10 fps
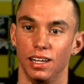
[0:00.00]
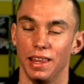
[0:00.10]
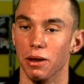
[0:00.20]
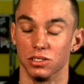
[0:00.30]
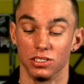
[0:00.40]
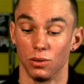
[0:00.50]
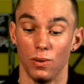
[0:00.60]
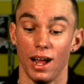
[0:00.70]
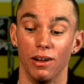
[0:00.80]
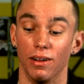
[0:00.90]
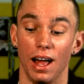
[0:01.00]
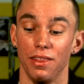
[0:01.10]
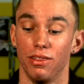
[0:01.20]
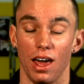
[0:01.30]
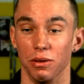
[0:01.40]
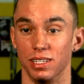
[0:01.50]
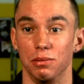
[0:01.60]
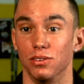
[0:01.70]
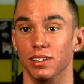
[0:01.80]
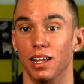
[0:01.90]
And I was just like, wow, I thought it was
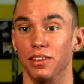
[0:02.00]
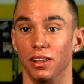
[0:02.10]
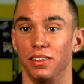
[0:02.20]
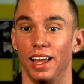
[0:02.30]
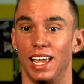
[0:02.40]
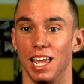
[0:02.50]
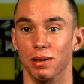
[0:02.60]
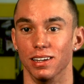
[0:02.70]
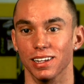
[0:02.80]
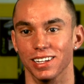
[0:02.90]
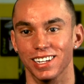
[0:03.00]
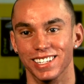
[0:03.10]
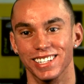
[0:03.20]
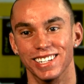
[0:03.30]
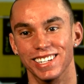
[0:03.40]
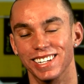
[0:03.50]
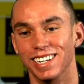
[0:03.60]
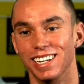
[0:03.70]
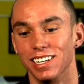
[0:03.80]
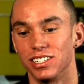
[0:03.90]
absolutely nothing. Good thing I came in, huh?
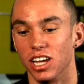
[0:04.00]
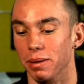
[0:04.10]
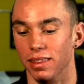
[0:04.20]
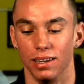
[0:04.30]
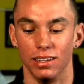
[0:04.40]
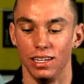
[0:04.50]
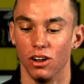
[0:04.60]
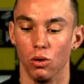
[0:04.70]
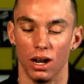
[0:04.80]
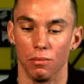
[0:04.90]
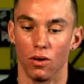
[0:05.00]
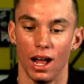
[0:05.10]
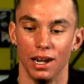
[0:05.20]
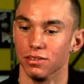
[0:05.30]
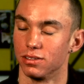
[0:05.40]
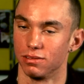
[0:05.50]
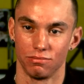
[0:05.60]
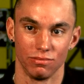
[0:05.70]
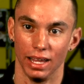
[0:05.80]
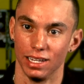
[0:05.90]
So I mean, then he ordered MRI, and it's,
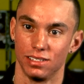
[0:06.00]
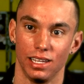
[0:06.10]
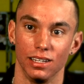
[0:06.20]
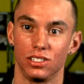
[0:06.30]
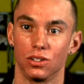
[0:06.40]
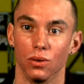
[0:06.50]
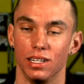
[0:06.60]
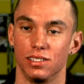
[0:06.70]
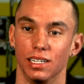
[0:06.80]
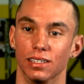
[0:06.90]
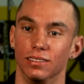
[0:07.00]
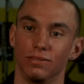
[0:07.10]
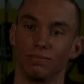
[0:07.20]
like you said, torn ACL.